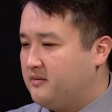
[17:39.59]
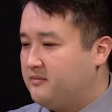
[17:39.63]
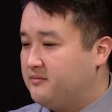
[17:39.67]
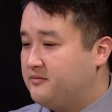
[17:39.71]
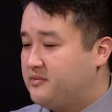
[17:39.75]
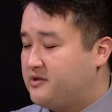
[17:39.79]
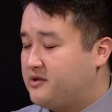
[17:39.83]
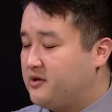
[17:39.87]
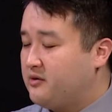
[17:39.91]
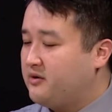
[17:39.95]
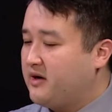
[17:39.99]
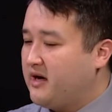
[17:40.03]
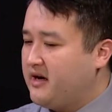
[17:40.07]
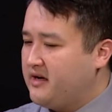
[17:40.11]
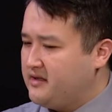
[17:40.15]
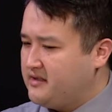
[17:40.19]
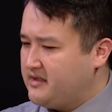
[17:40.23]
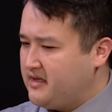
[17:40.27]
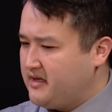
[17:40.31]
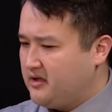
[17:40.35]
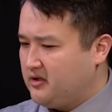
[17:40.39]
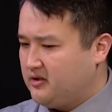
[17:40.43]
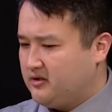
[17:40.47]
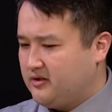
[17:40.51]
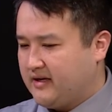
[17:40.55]
So kind of
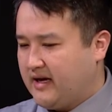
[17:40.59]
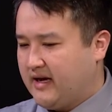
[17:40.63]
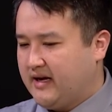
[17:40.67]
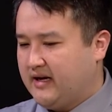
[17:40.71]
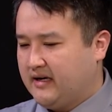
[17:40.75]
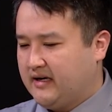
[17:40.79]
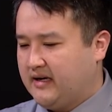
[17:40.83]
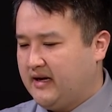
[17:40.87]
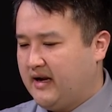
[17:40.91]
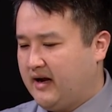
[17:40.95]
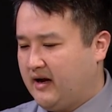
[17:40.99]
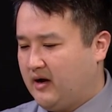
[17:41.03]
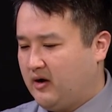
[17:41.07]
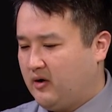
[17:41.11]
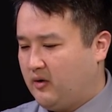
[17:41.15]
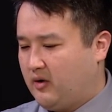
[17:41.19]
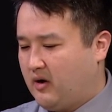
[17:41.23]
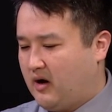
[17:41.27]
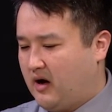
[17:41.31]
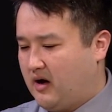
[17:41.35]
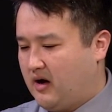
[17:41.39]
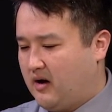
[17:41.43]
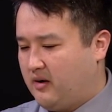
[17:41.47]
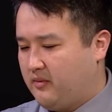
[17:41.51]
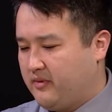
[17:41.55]
taking a look at it
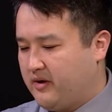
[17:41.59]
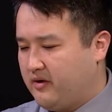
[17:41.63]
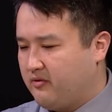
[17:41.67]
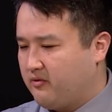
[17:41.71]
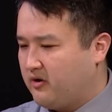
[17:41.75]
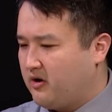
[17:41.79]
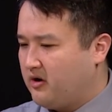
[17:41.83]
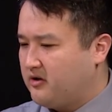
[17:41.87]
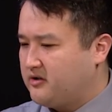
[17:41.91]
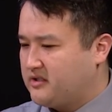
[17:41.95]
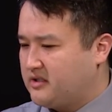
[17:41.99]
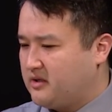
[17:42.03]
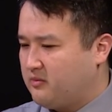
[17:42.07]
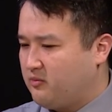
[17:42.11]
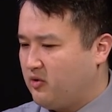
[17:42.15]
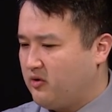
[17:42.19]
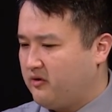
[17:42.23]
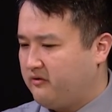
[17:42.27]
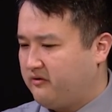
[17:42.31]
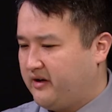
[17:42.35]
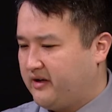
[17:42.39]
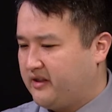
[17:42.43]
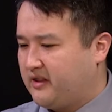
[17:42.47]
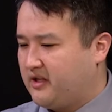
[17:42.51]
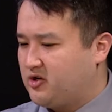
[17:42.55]
now, in regards to more
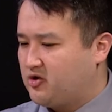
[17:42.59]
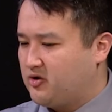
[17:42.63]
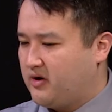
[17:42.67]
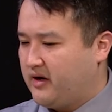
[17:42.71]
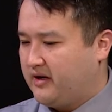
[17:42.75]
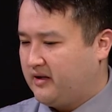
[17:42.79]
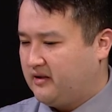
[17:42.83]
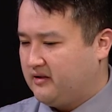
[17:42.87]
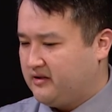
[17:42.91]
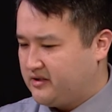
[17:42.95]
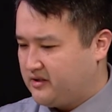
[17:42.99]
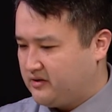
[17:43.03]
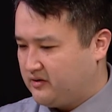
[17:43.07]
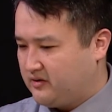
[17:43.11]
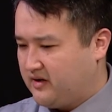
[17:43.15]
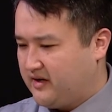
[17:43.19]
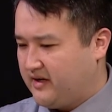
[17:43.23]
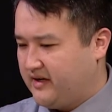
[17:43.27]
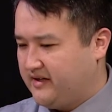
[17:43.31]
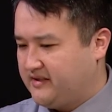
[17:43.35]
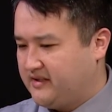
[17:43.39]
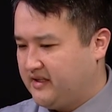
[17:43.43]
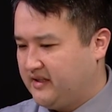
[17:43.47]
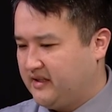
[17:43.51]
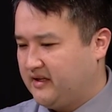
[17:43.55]
of like the
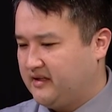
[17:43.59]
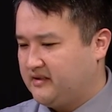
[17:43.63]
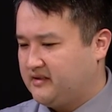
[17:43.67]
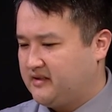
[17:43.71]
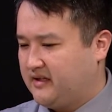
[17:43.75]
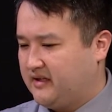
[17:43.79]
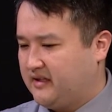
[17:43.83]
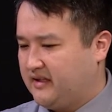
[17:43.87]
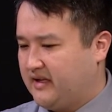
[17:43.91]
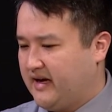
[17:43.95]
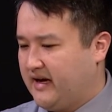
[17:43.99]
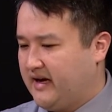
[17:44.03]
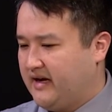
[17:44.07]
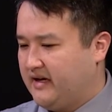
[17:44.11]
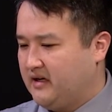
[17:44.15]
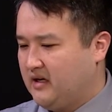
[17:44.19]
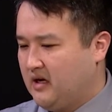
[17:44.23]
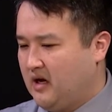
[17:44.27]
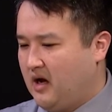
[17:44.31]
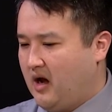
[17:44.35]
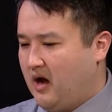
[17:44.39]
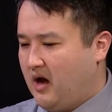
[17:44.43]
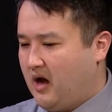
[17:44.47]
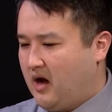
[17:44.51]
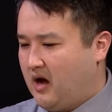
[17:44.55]
triglycerides and things like that,
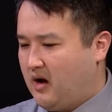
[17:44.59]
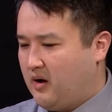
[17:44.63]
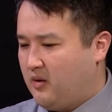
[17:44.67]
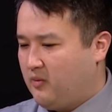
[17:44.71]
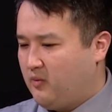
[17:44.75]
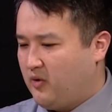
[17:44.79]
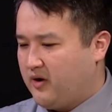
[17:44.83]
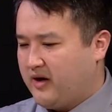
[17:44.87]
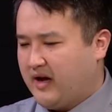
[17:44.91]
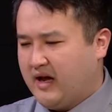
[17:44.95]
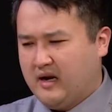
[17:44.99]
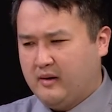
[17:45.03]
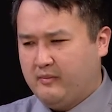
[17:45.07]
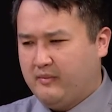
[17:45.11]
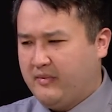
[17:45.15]
what kind of